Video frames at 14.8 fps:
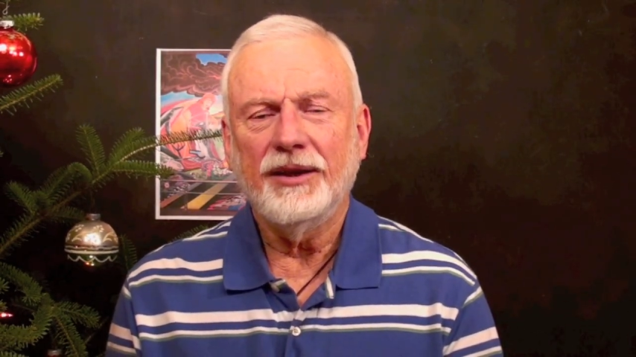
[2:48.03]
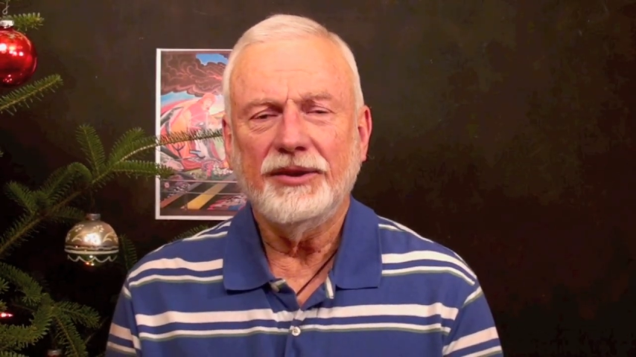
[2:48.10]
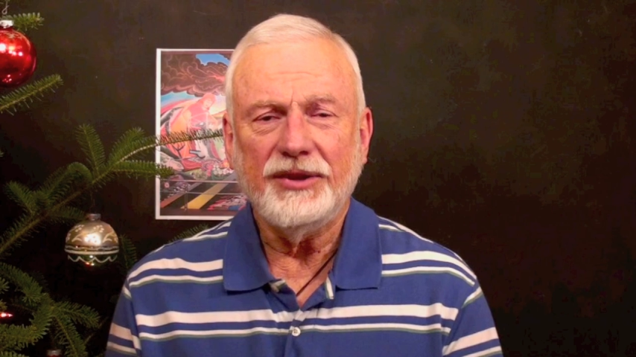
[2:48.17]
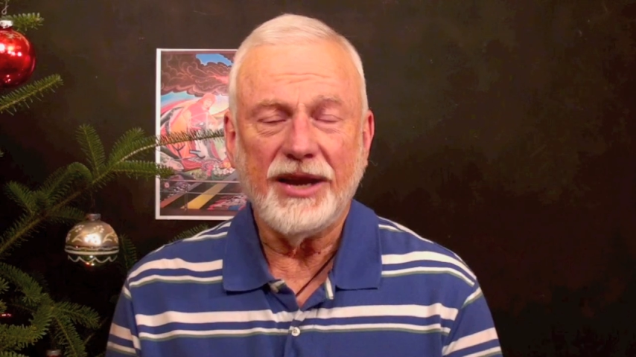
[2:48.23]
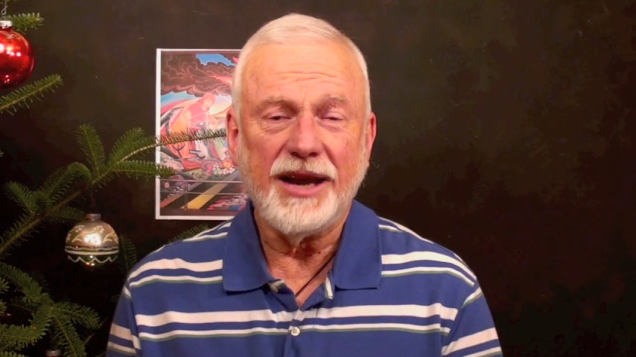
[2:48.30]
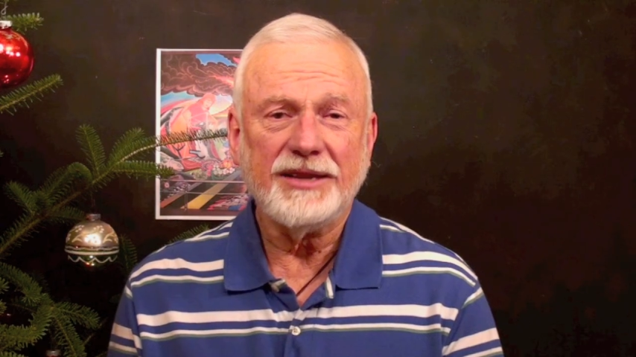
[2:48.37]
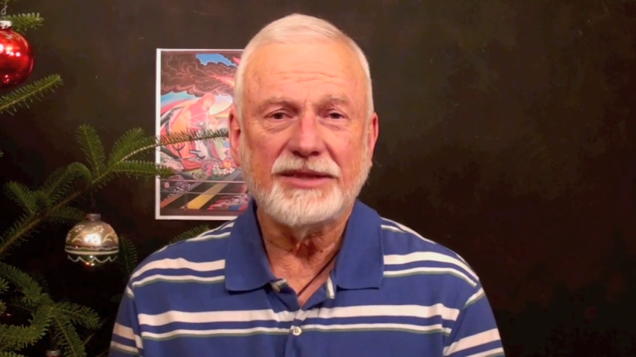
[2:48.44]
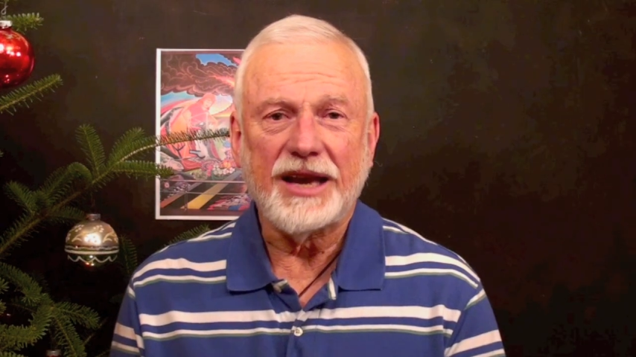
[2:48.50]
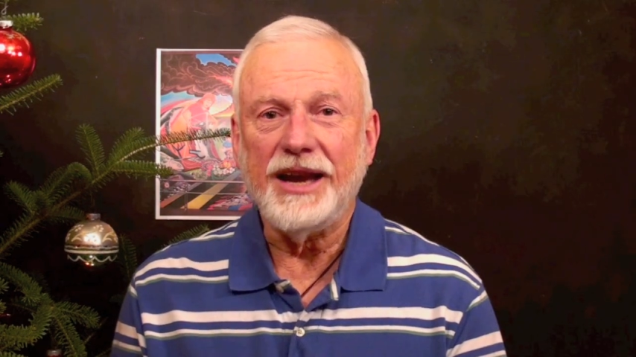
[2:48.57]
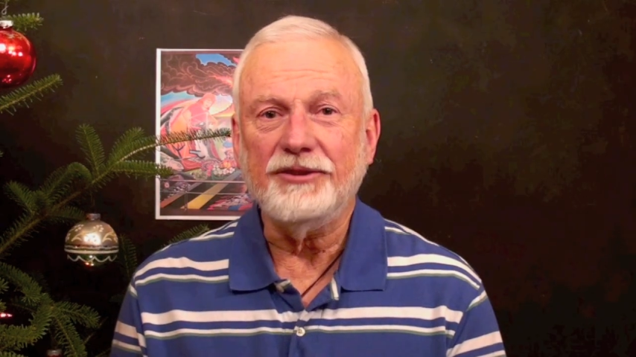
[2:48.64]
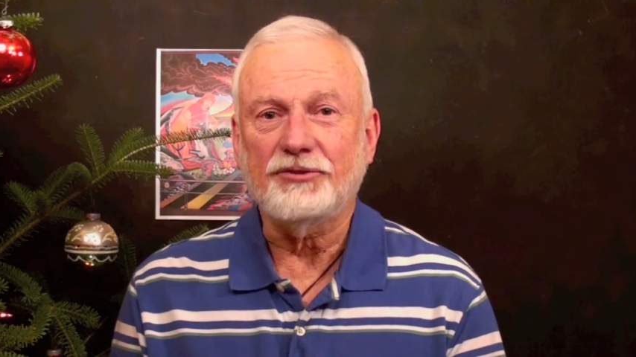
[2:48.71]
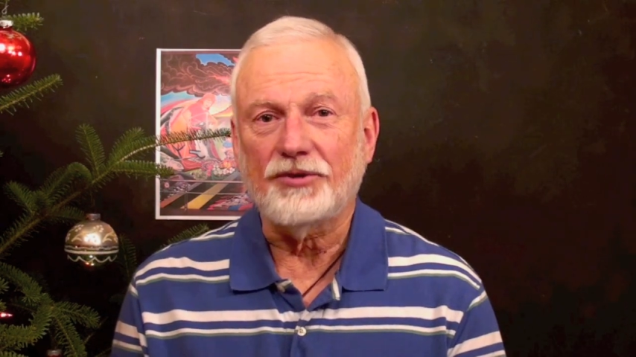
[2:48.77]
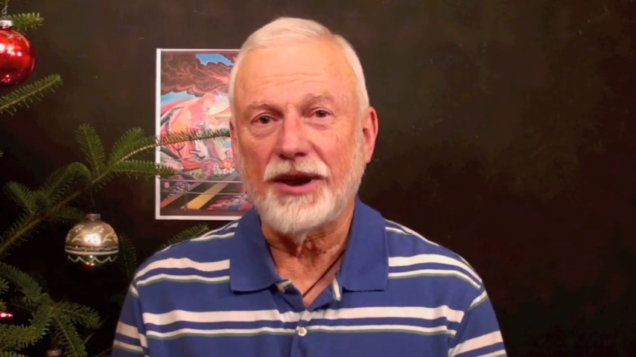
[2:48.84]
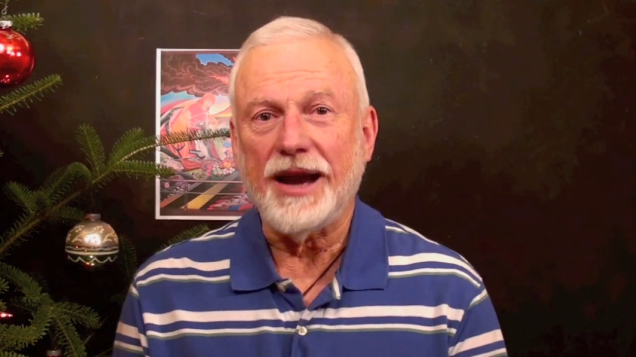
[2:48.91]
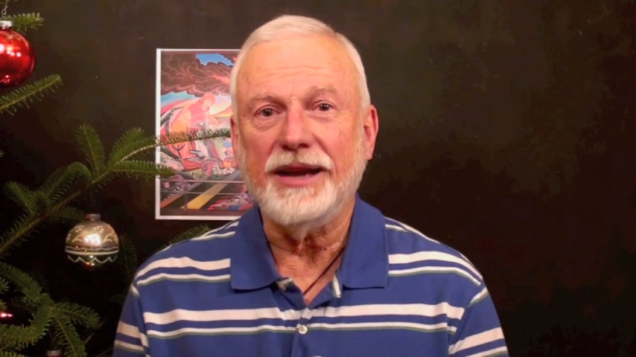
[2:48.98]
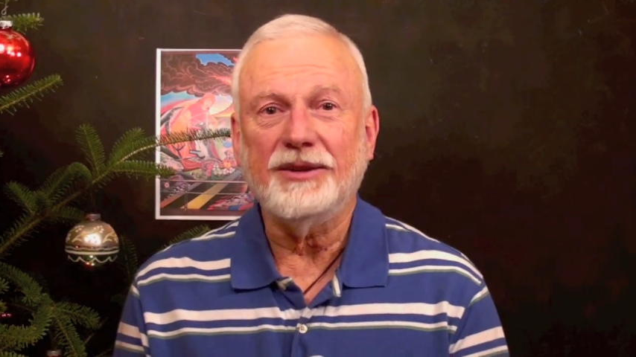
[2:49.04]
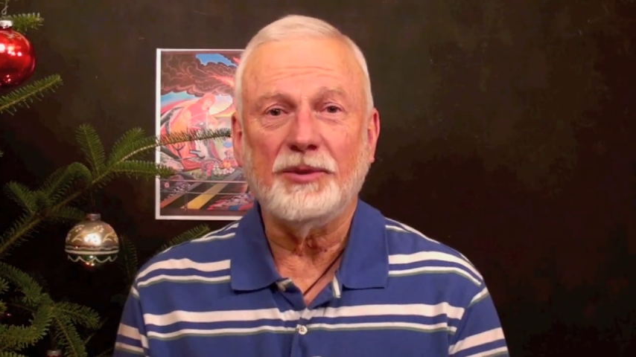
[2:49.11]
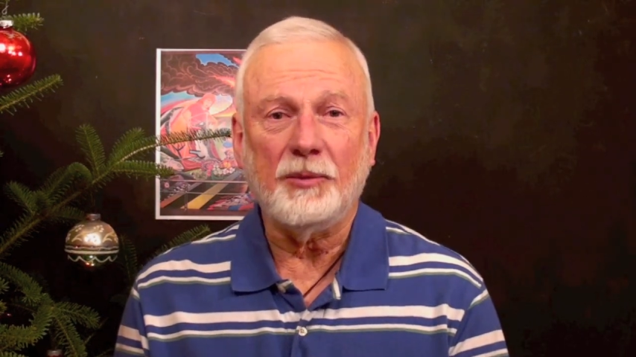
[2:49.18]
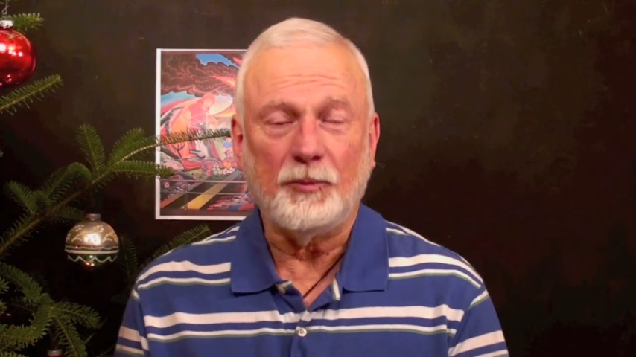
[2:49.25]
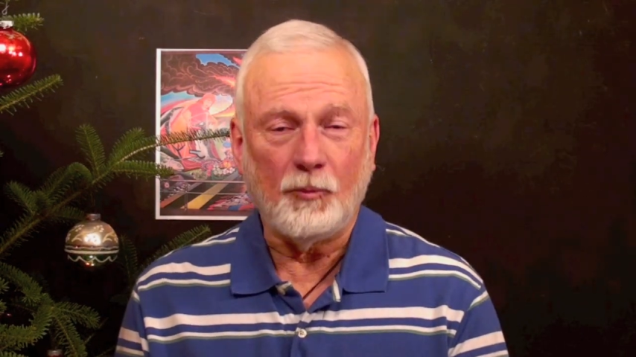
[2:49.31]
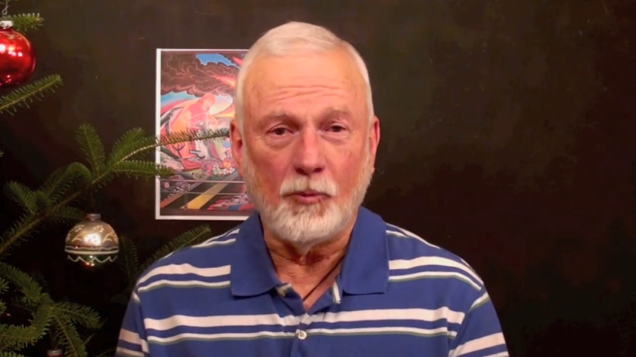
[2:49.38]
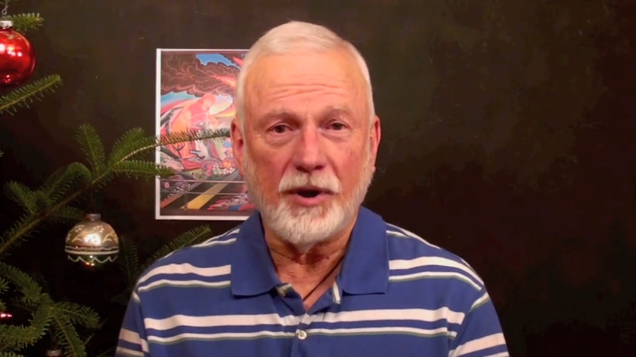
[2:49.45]
Yes, I try
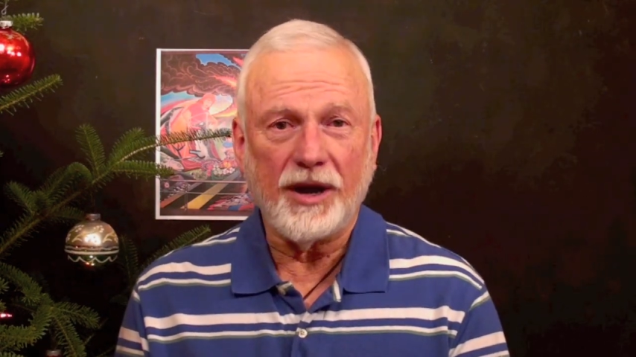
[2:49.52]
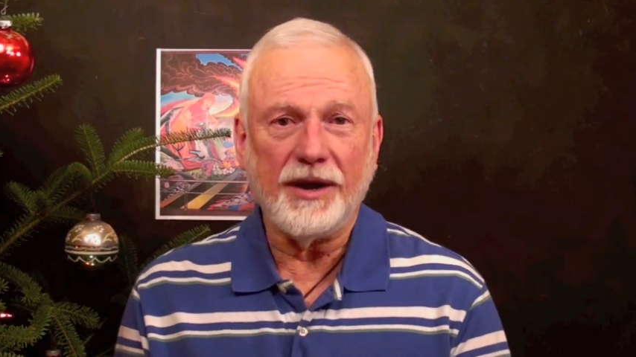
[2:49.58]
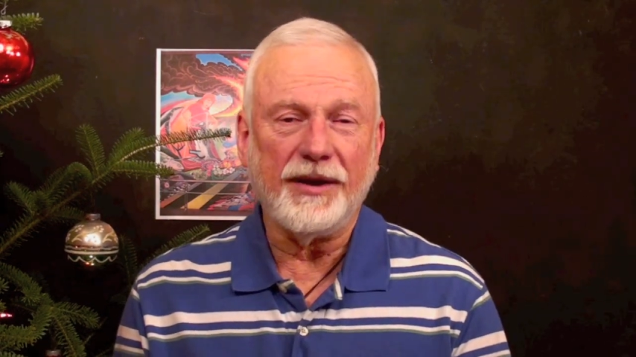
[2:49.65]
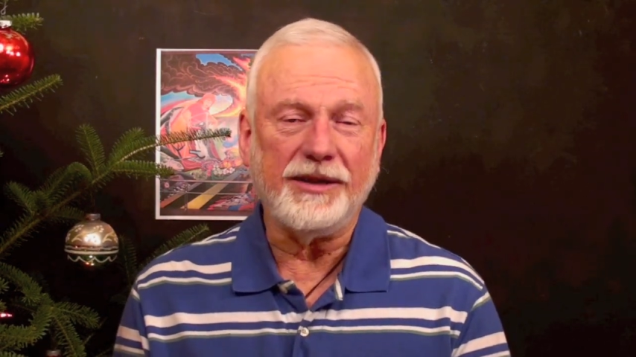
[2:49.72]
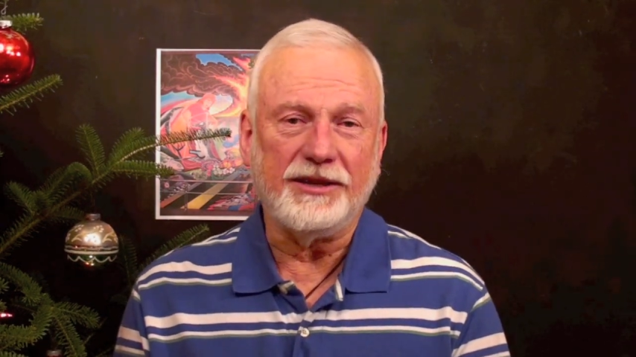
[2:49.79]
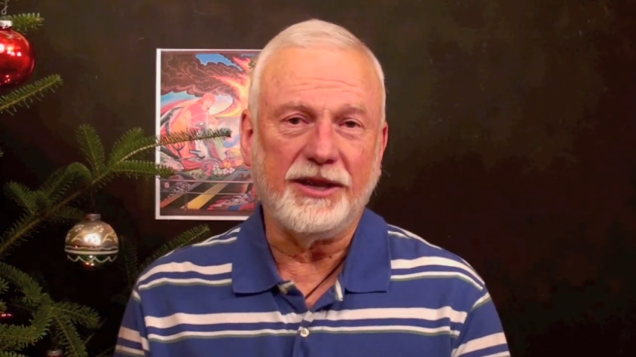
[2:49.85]
to wear a